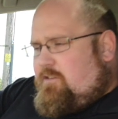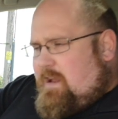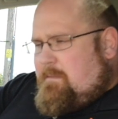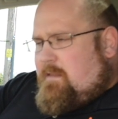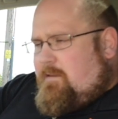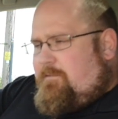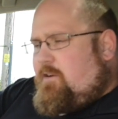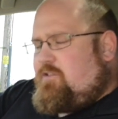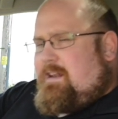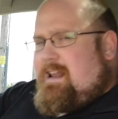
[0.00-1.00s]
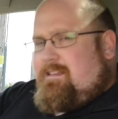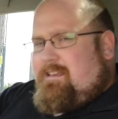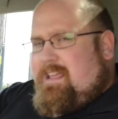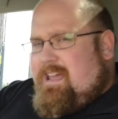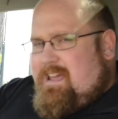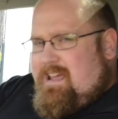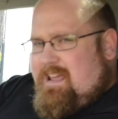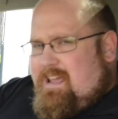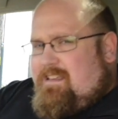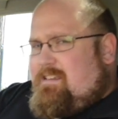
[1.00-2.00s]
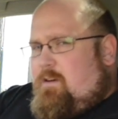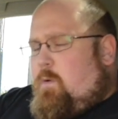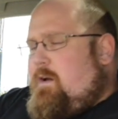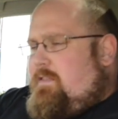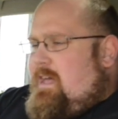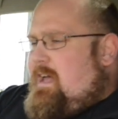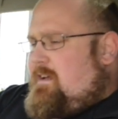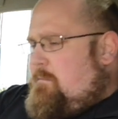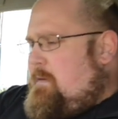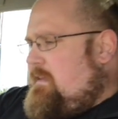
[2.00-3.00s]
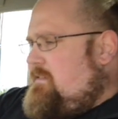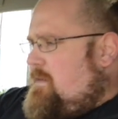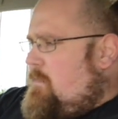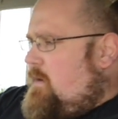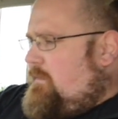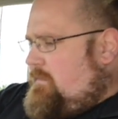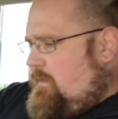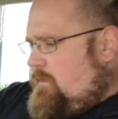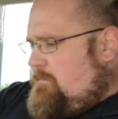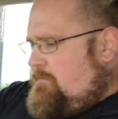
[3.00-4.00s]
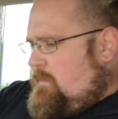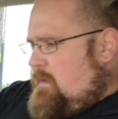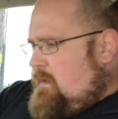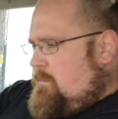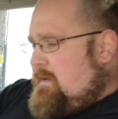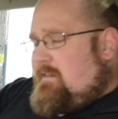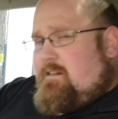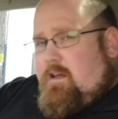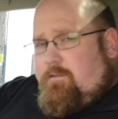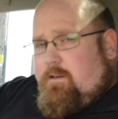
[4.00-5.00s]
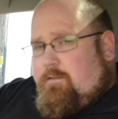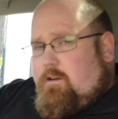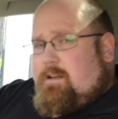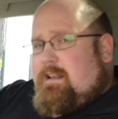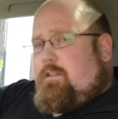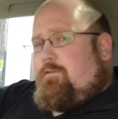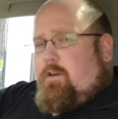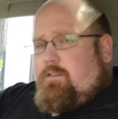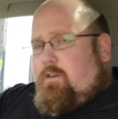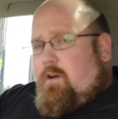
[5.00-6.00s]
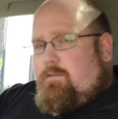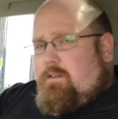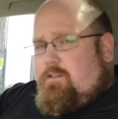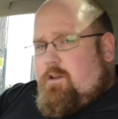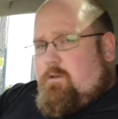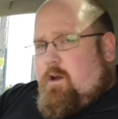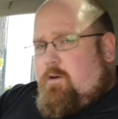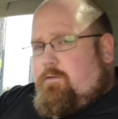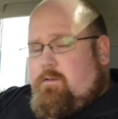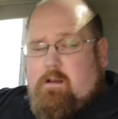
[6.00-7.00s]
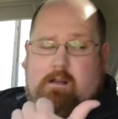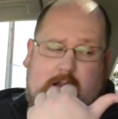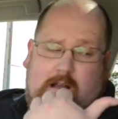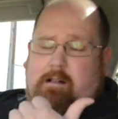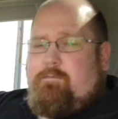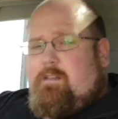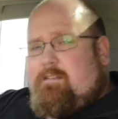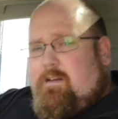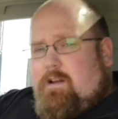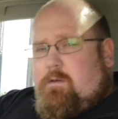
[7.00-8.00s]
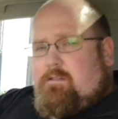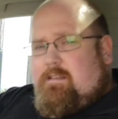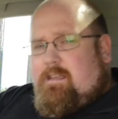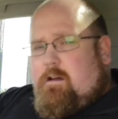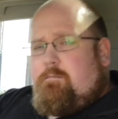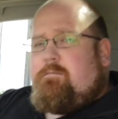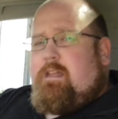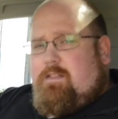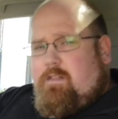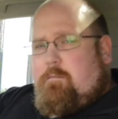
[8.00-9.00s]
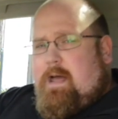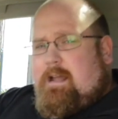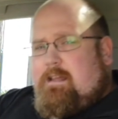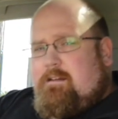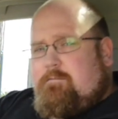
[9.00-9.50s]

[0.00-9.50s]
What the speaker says: shame that the functionality isn't quite there compared to the Mark 7. But that's enough of looking at the front of this new Golf. Let's have a little sit down in the back.